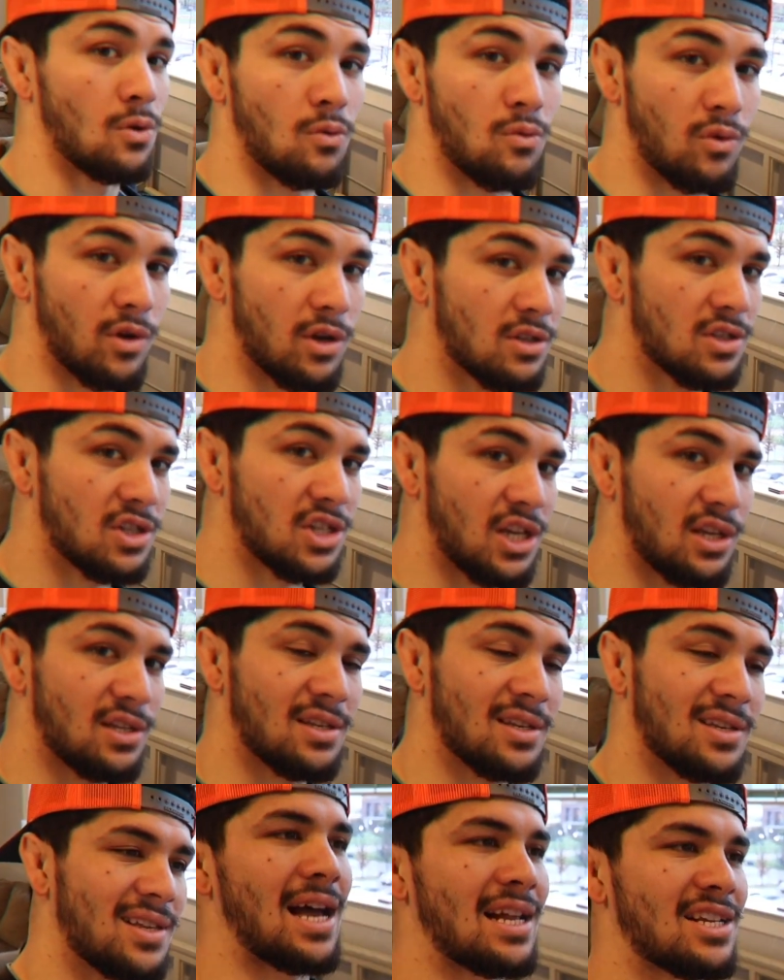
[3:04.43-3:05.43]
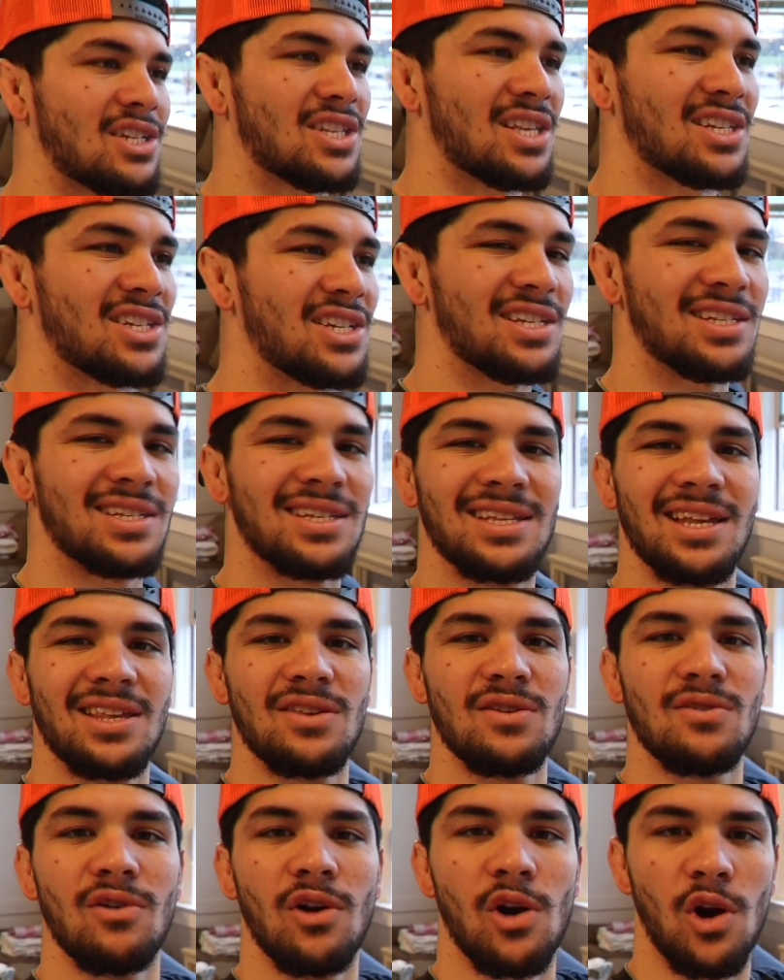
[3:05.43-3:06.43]
the real Jesus, not just the Jesus that
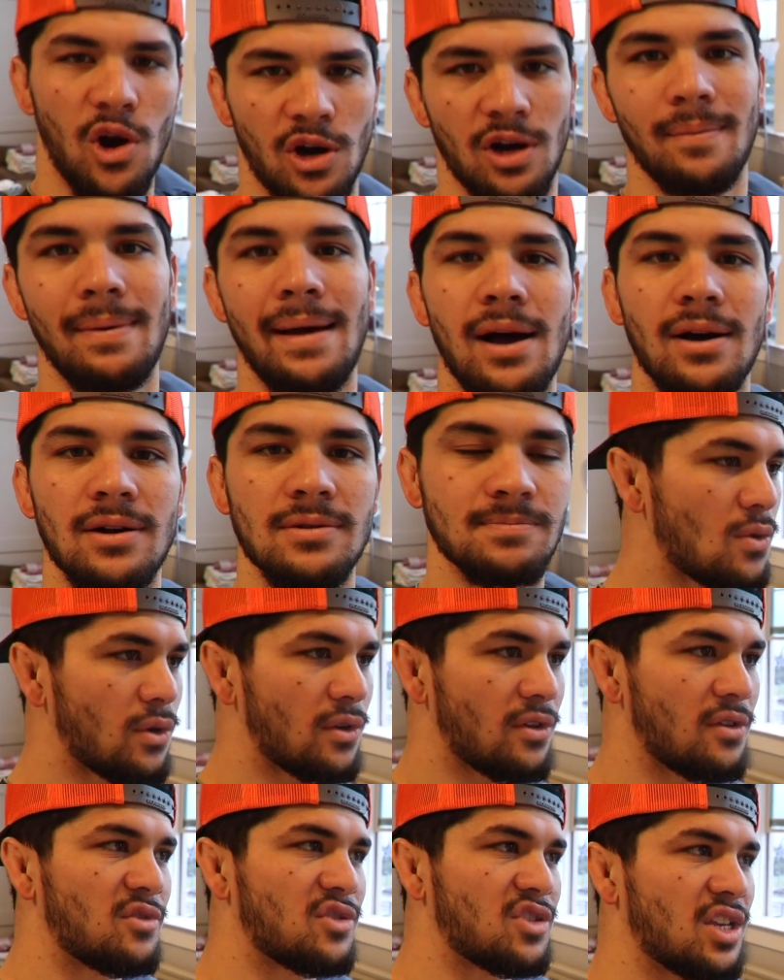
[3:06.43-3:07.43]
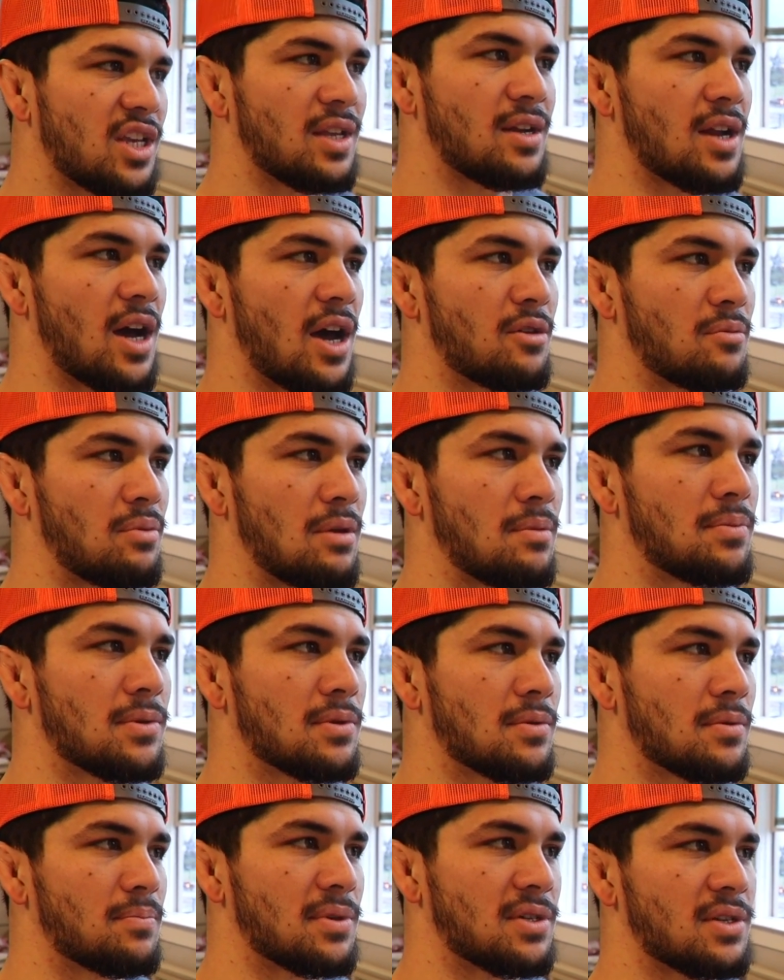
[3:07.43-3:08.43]
you've heard about or you've seen other
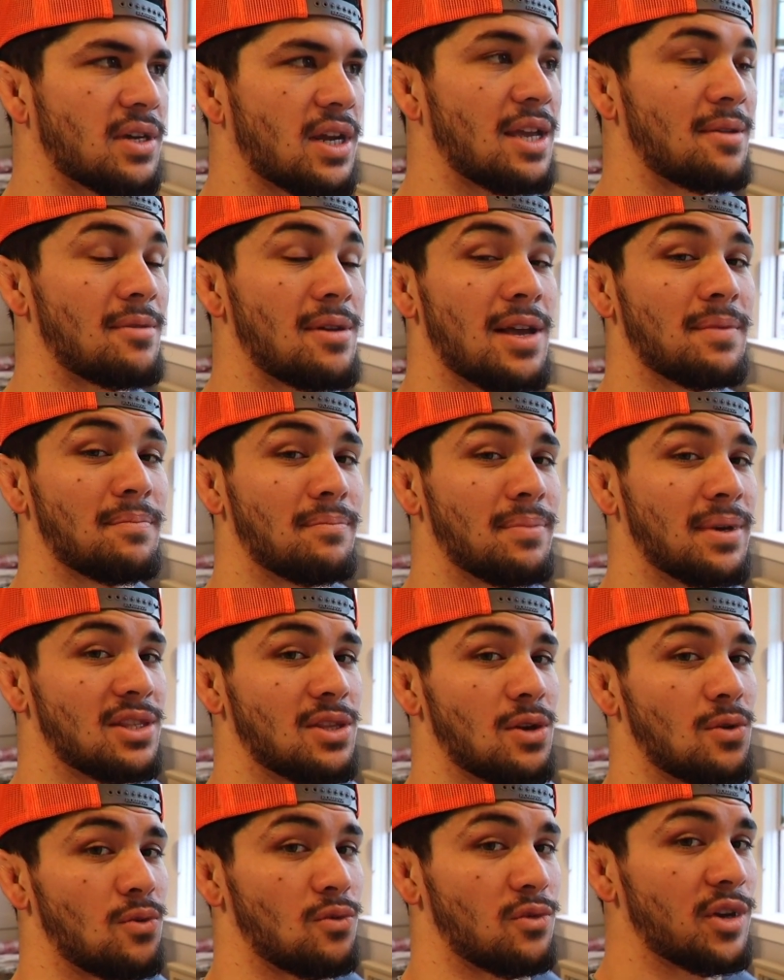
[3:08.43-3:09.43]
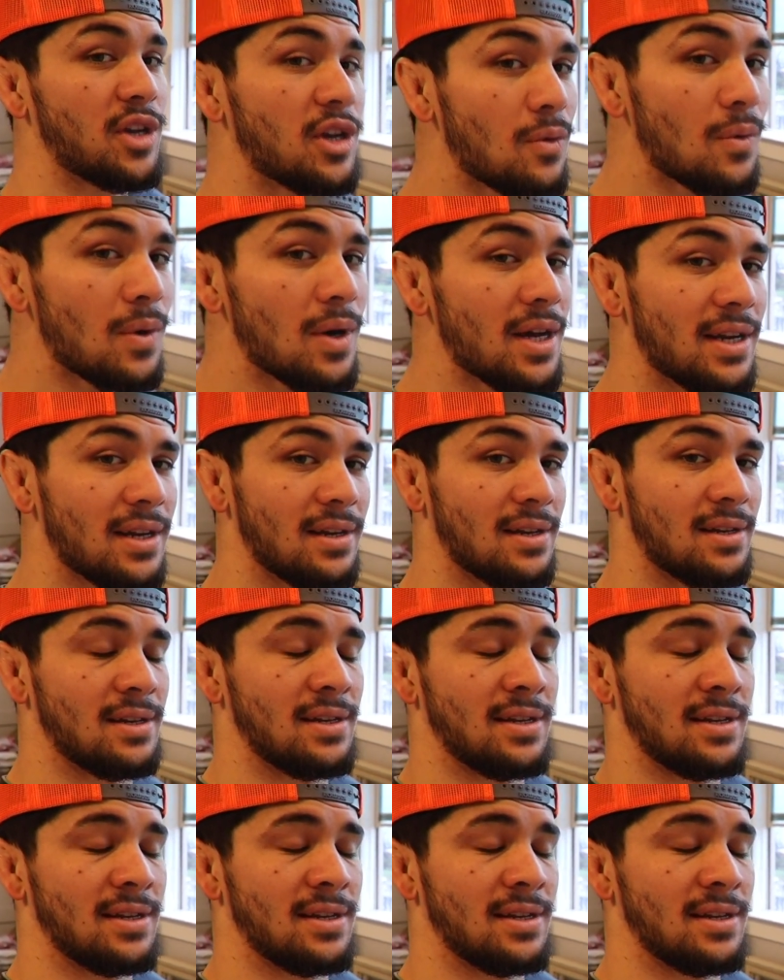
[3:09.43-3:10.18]
people portray him at, but the real one,